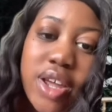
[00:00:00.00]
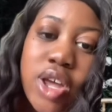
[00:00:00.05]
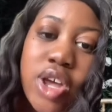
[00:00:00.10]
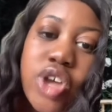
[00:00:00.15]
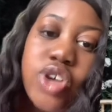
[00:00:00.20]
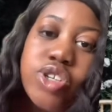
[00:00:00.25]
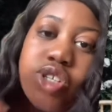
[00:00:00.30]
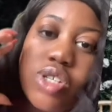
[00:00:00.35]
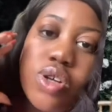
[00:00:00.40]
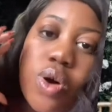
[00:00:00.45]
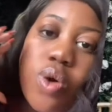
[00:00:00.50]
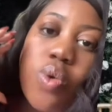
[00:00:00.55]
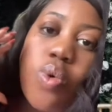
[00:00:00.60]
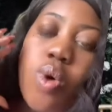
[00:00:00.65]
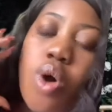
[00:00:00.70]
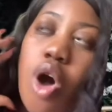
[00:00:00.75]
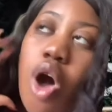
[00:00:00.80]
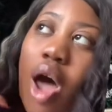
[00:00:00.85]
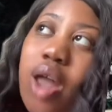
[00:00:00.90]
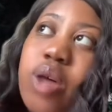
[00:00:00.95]
So
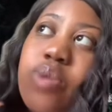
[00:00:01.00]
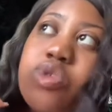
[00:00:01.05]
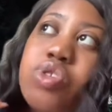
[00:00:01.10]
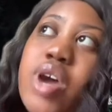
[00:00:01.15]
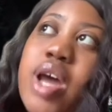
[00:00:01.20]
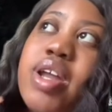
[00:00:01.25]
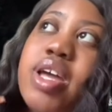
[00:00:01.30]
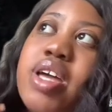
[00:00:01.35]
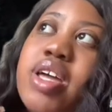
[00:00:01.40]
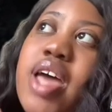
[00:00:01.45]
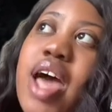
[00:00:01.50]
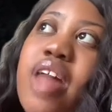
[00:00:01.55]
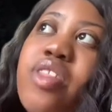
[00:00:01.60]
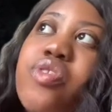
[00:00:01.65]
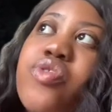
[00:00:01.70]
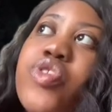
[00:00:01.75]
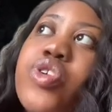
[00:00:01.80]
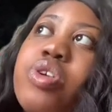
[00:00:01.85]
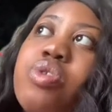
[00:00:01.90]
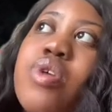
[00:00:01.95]
all I'm trying to gather
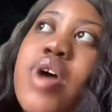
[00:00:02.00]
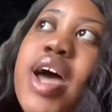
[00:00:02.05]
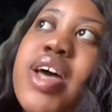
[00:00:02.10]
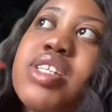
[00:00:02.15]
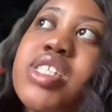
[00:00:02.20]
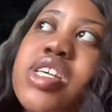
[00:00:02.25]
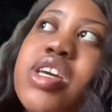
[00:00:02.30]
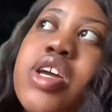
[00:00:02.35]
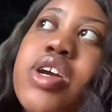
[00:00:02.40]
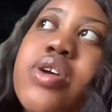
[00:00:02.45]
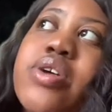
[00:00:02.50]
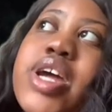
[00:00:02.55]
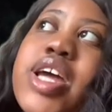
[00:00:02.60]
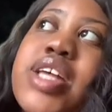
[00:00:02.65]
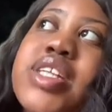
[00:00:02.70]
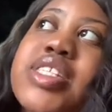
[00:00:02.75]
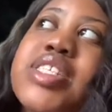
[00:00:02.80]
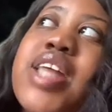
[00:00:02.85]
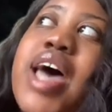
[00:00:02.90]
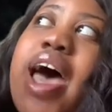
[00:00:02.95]
for you guys here
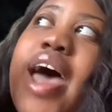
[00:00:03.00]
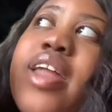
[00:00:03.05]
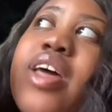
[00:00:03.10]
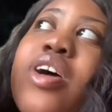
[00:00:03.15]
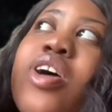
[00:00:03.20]
is that